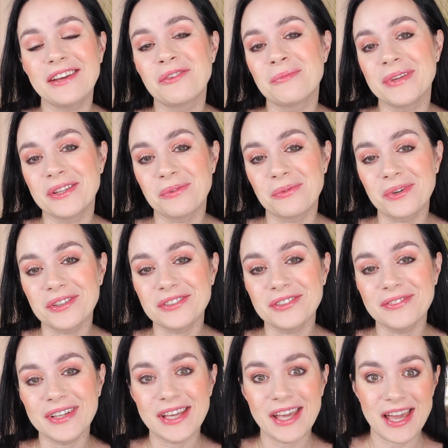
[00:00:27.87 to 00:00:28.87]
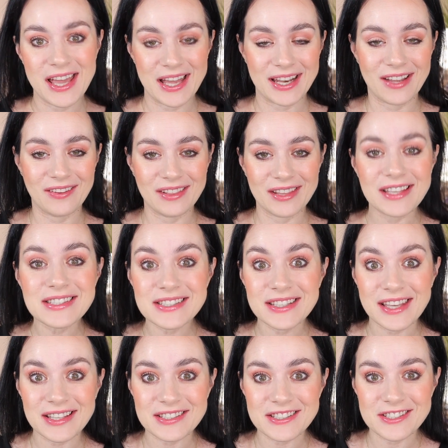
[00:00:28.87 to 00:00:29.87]
It will mean the world to me. Now let's
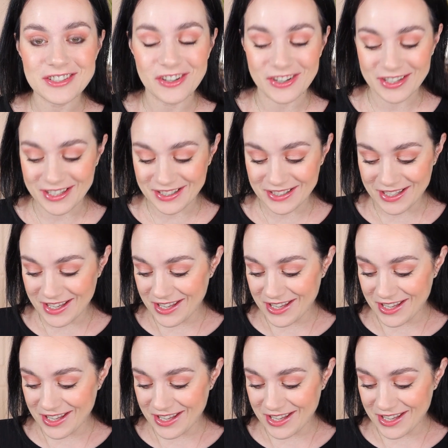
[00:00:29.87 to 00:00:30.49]
get started.